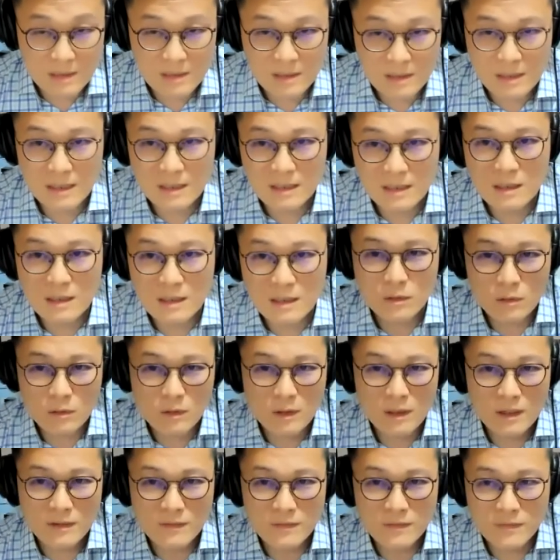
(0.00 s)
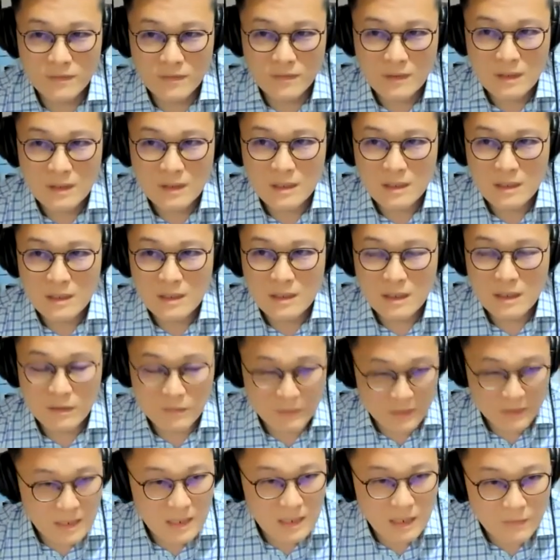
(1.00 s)
And I think you have
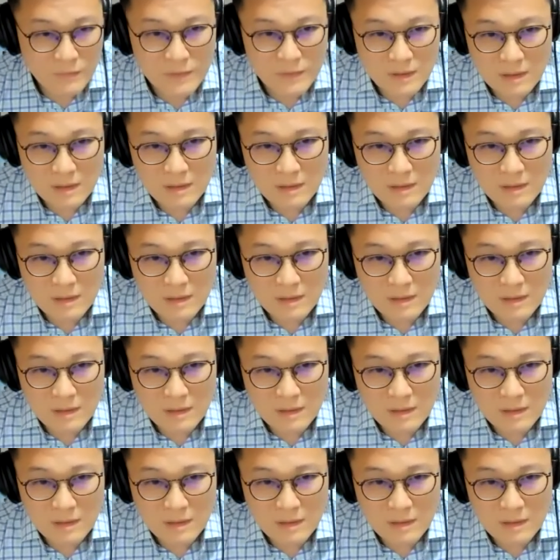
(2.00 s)
already covered